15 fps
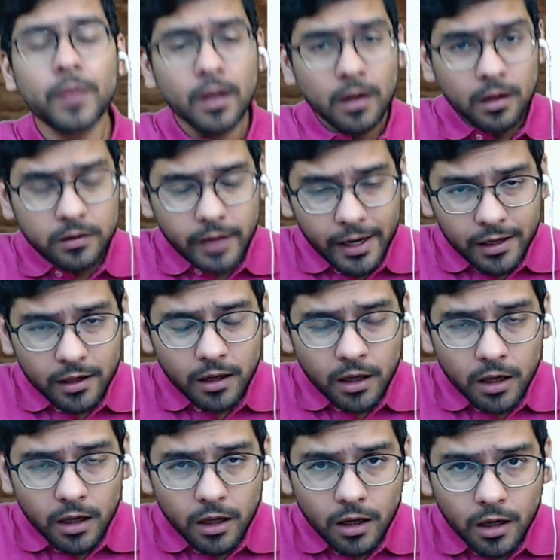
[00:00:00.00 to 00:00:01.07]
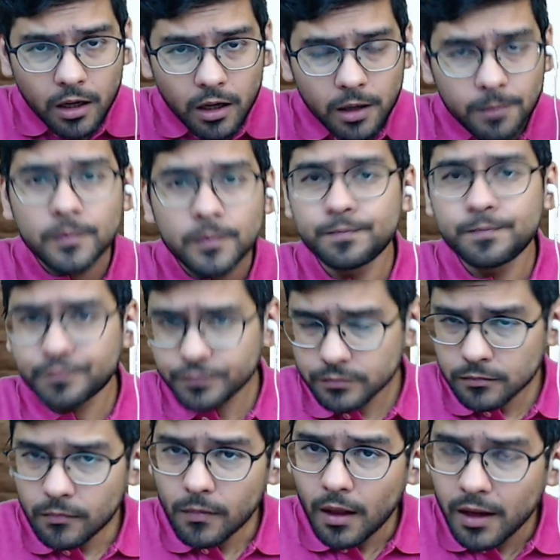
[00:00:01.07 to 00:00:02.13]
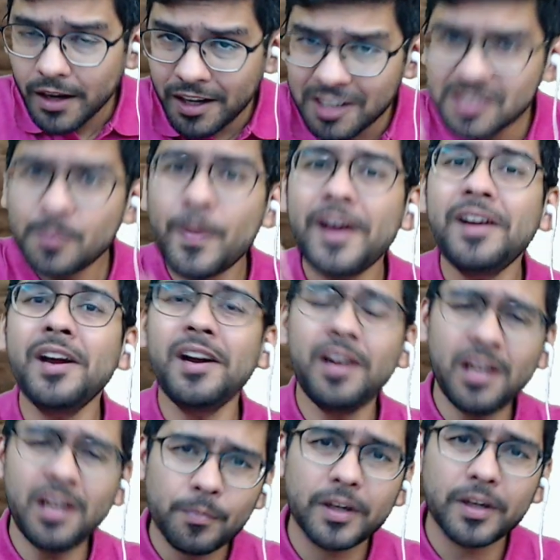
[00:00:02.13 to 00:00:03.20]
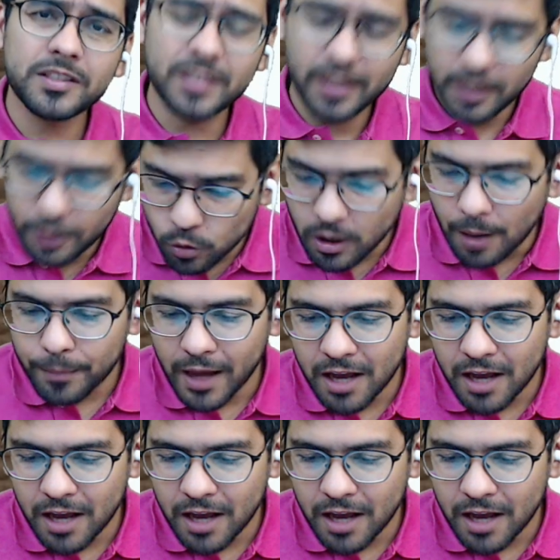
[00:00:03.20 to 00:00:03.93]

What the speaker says: that it is mandatory basically to comply